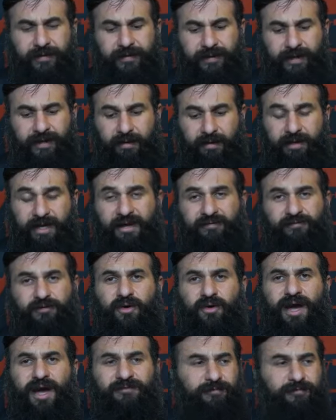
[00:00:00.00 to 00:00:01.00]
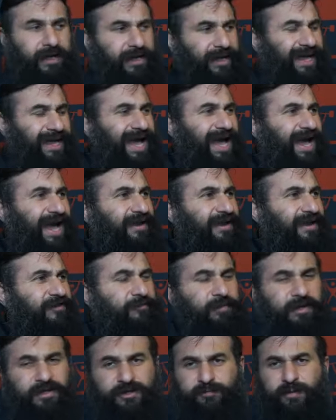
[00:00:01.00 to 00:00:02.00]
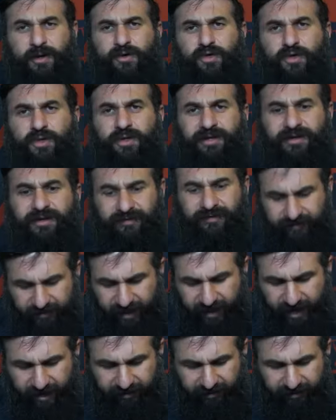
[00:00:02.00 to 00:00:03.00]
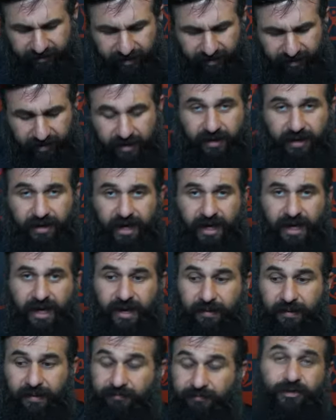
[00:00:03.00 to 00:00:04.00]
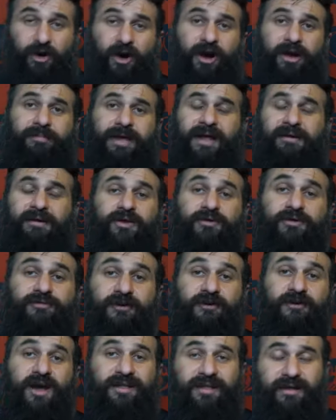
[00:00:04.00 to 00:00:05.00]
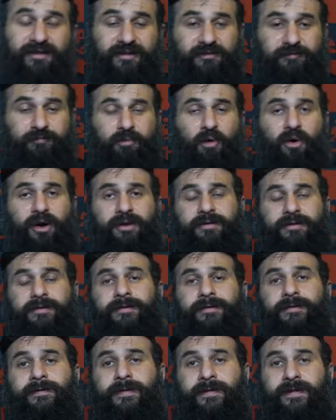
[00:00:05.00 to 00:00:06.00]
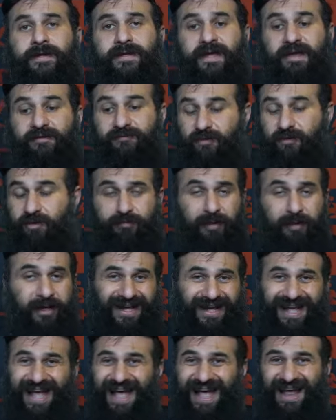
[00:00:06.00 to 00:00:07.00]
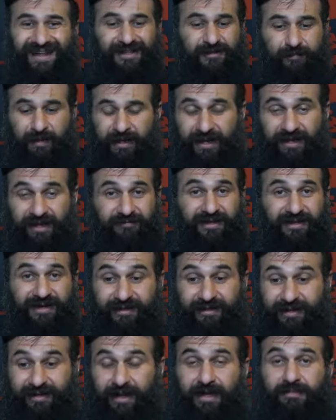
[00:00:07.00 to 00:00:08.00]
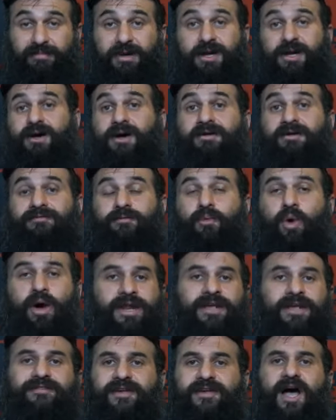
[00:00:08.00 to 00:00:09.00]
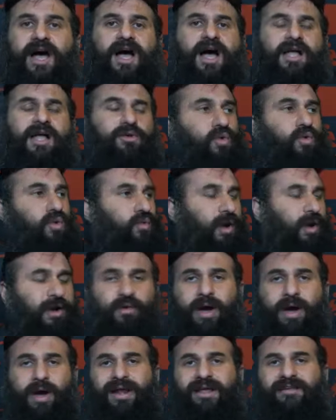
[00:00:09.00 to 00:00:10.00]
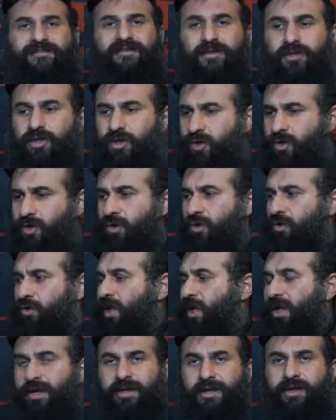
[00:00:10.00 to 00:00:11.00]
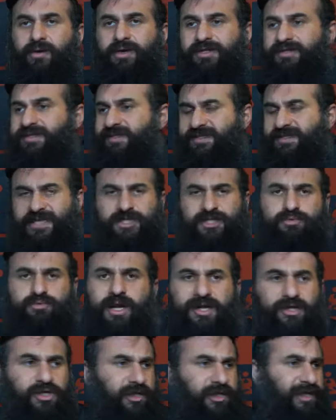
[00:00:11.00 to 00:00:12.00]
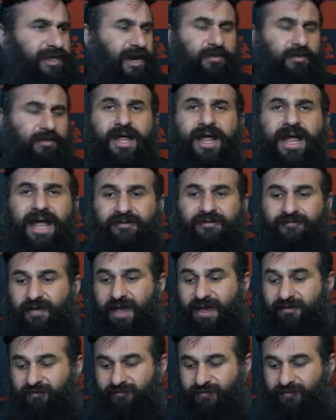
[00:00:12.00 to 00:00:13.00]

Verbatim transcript: I mean, if you have been a guy that has been spiritually disconnected, um, I'm sorry, man, you're fucked at this point. If you've been a guy that's been lived in a dilemma of what is God, who, what do I listen to? You know, is this this religion? That, if, if